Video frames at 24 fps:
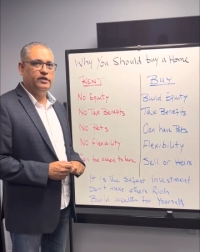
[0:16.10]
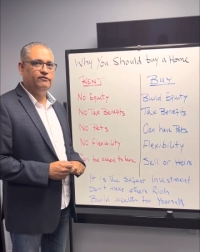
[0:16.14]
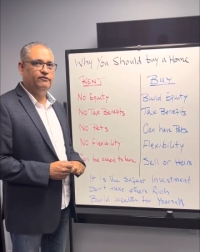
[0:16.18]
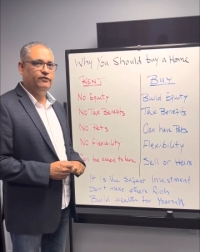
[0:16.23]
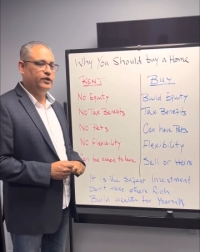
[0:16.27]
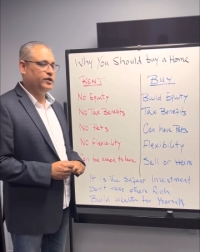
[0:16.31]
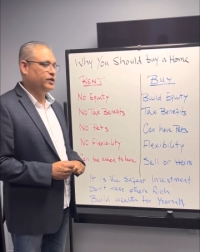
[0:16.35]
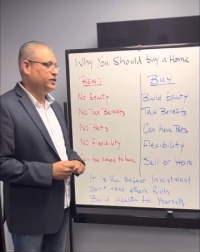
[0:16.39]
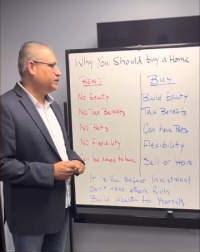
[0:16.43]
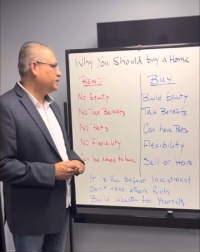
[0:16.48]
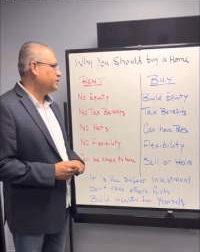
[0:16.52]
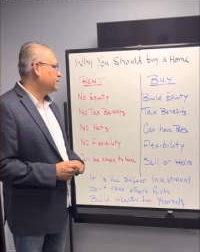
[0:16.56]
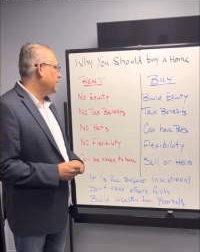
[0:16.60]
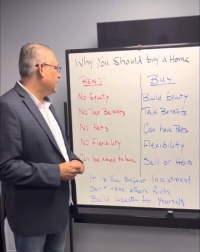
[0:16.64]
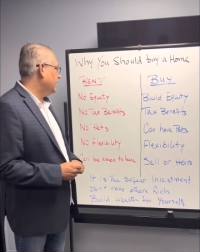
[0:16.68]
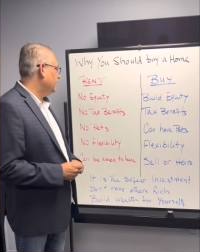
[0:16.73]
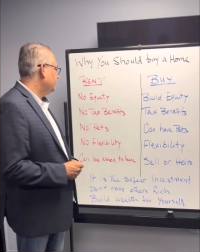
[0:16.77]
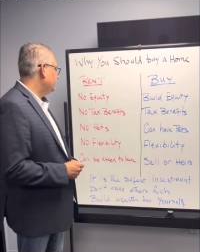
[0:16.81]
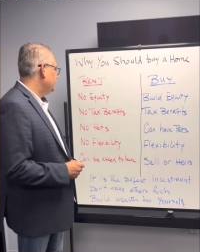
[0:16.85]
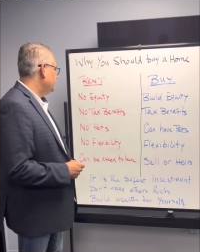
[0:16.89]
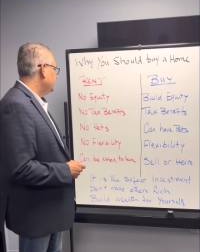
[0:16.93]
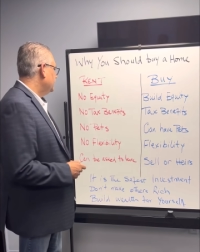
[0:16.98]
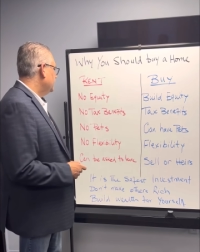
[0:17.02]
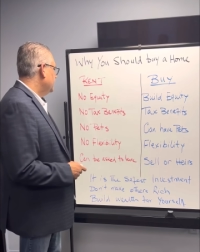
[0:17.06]
for
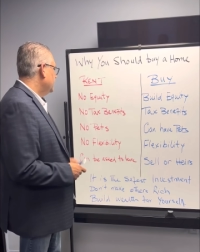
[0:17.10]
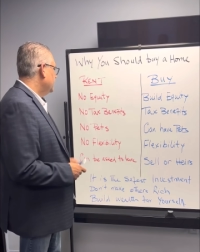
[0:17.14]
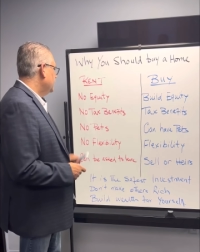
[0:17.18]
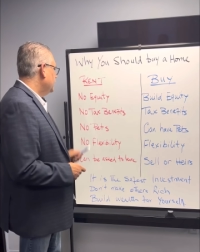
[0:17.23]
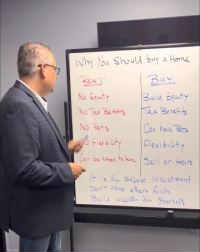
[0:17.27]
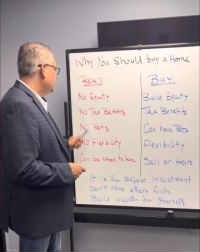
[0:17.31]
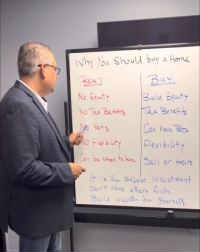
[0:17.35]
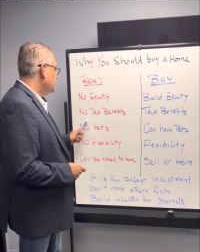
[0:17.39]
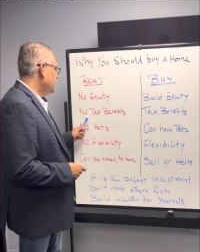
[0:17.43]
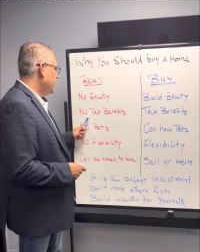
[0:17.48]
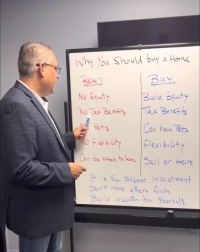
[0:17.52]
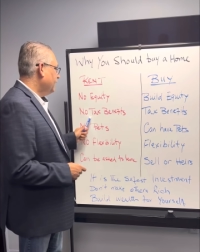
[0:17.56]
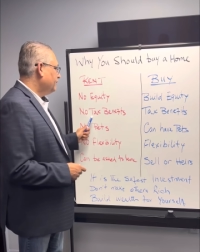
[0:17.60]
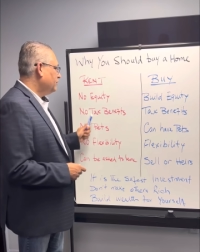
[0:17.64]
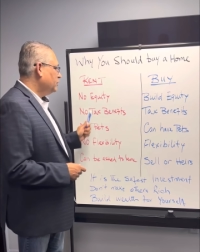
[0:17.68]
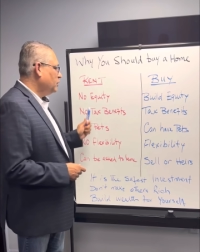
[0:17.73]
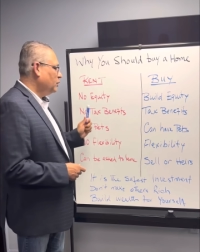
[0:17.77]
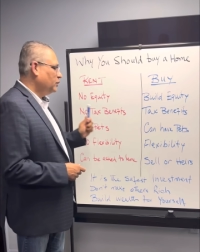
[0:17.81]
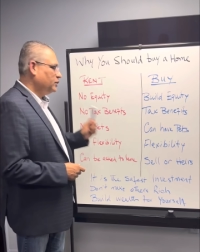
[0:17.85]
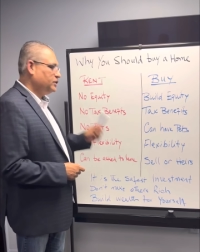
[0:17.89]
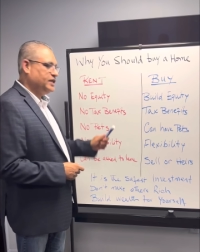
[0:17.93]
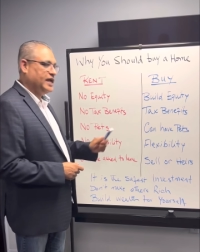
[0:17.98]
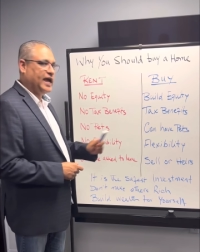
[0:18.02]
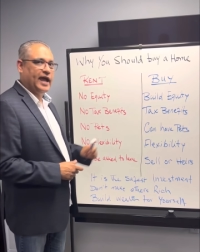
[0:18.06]
yourself. You have
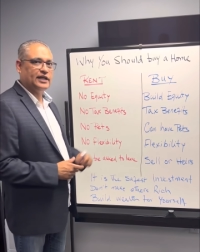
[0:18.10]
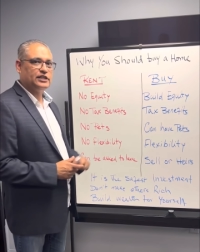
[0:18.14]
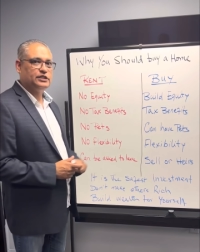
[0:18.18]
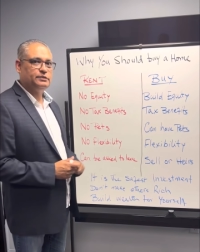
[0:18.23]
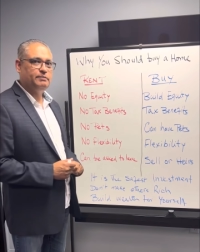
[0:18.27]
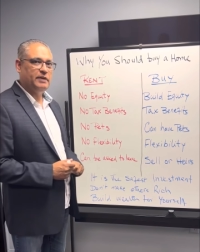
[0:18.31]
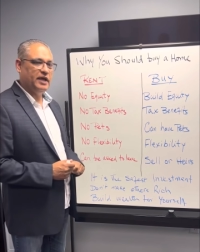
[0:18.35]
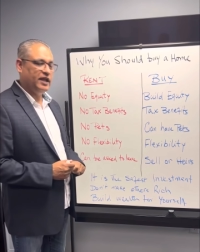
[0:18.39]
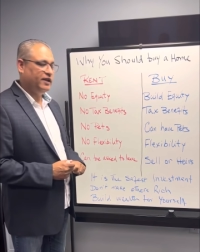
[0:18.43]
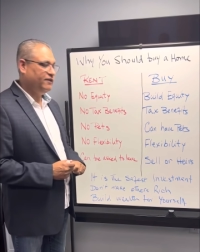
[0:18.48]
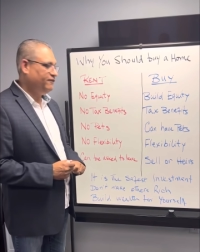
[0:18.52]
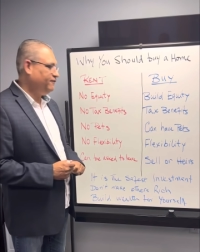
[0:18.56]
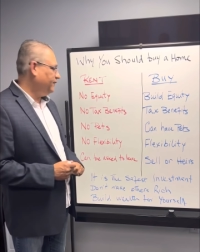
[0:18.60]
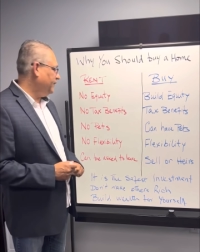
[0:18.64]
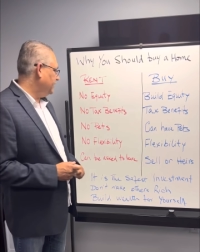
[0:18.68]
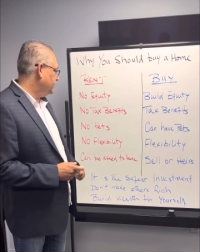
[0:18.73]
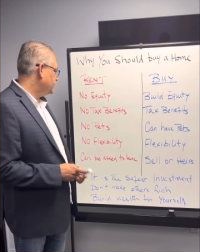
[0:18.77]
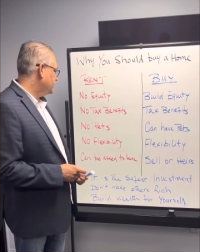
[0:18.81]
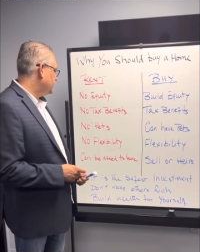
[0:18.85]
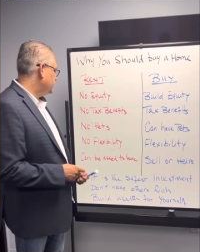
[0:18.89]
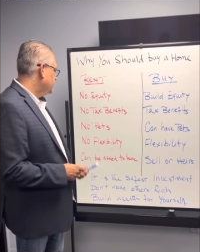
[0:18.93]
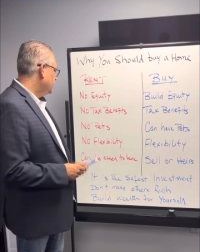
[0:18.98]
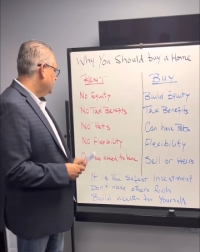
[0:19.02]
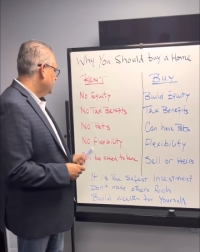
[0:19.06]
no tax
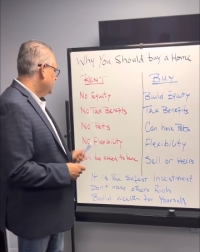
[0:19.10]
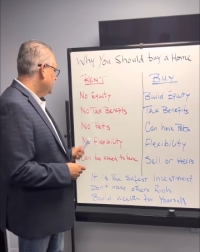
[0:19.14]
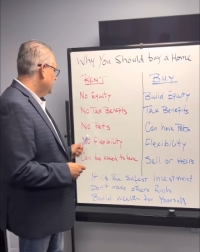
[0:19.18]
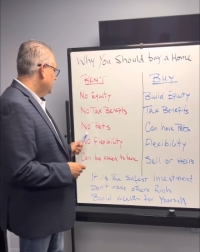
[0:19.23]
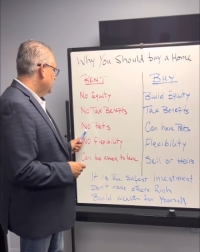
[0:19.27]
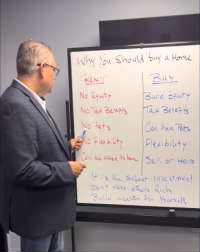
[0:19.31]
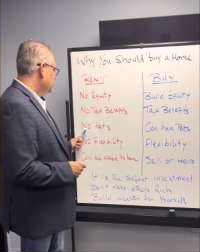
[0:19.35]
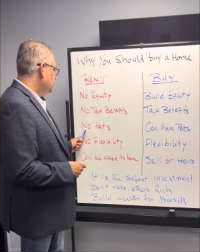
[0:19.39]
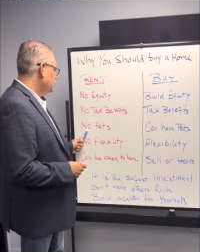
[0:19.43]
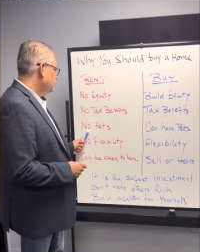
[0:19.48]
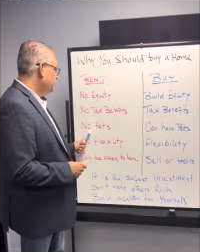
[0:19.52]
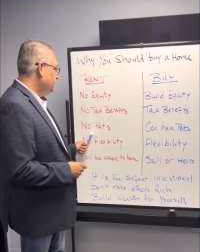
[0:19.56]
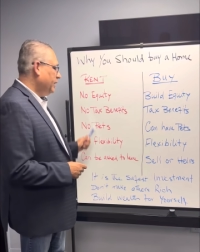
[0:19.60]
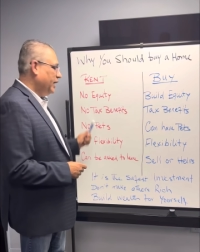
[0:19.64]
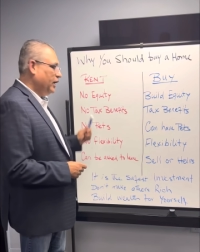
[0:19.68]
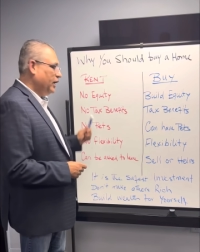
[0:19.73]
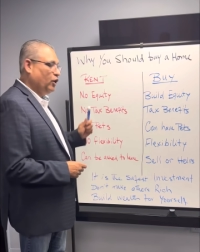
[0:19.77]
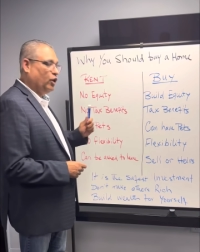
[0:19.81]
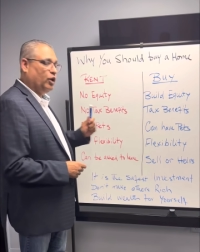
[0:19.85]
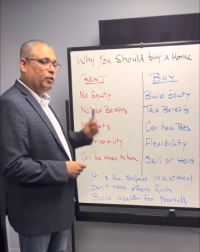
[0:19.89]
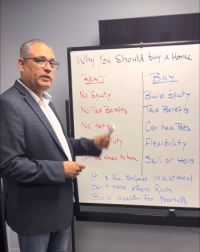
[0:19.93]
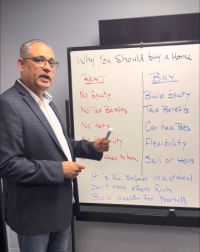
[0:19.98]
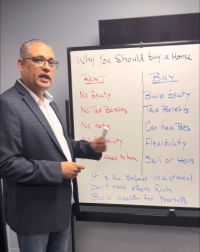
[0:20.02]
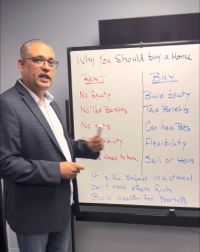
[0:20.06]
benefits. You may
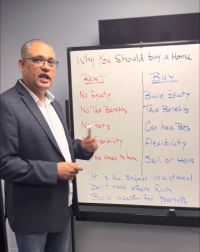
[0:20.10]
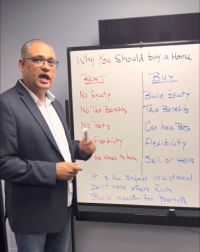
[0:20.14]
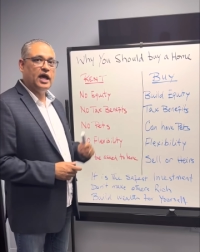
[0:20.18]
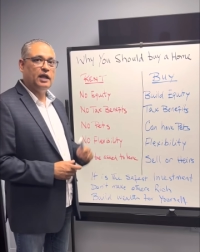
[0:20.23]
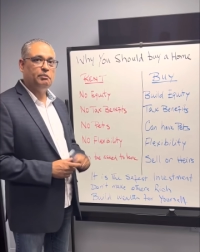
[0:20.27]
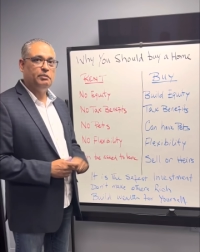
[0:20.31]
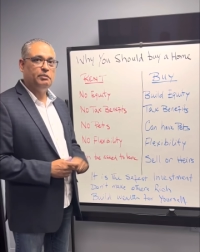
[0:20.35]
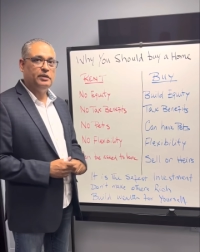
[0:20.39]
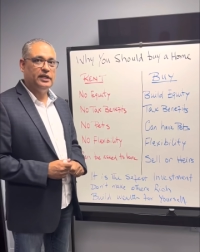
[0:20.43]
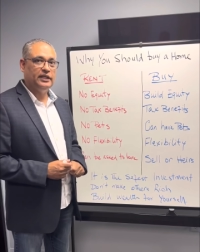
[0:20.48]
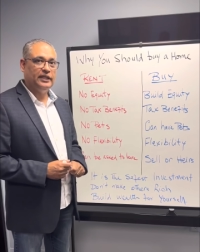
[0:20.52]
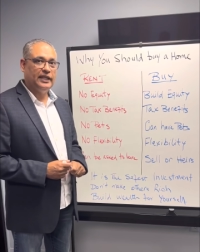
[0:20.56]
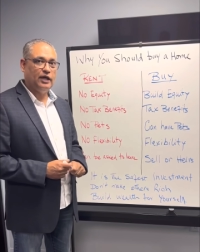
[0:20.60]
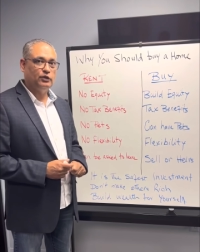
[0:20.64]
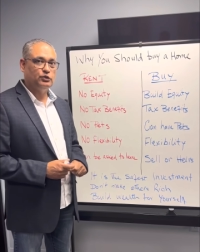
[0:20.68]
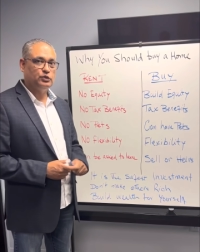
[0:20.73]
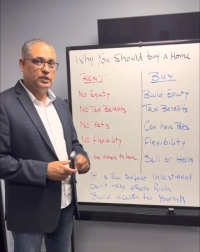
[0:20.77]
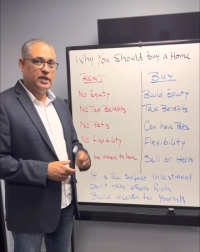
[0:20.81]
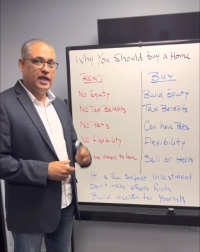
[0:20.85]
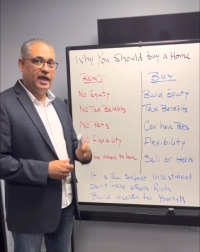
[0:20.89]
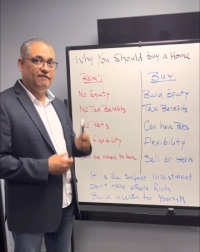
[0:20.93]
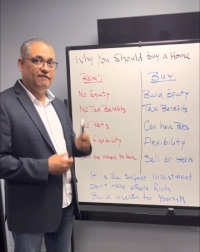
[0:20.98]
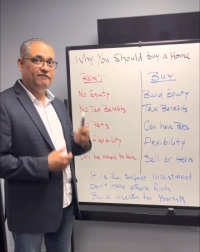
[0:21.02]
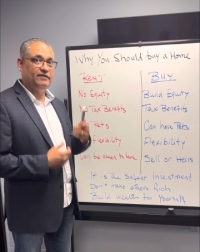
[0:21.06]
or may not be allowed
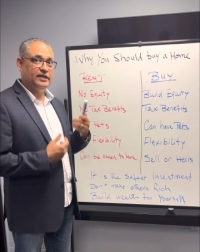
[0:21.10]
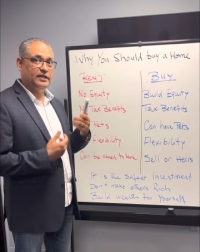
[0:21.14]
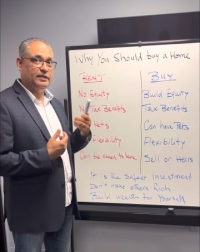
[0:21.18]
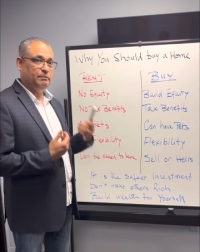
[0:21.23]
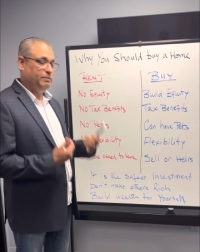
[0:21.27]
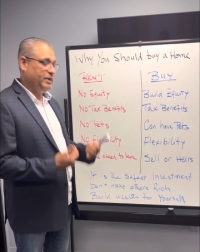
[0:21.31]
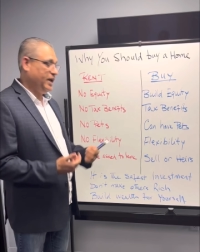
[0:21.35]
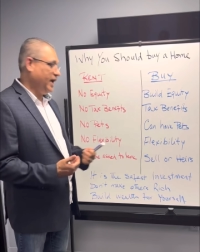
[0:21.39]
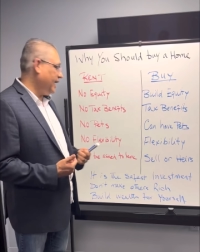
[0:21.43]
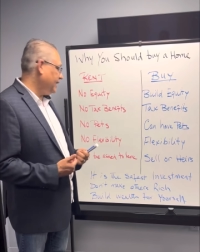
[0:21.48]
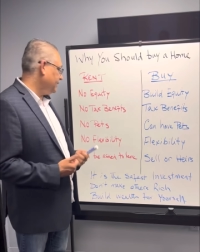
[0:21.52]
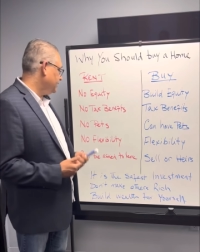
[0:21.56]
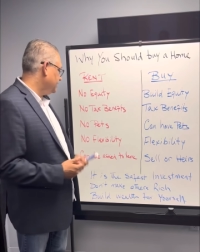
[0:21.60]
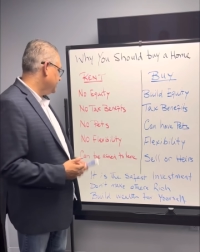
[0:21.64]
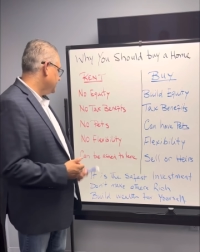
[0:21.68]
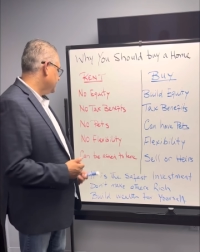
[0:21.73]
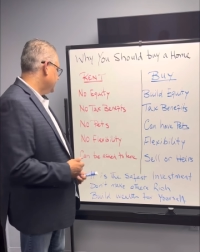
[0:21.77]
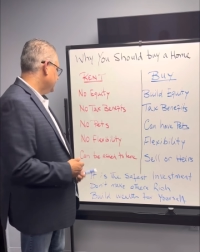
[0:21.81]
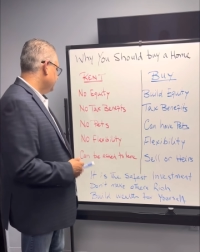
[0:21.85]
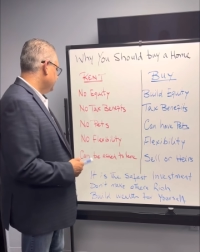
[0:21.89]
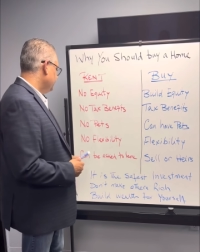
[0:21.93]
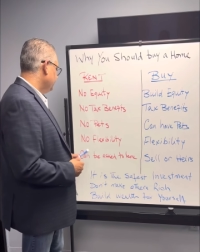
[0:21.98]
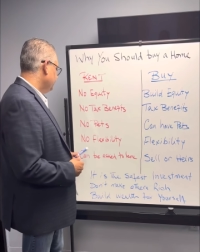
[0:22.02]
to have any pets.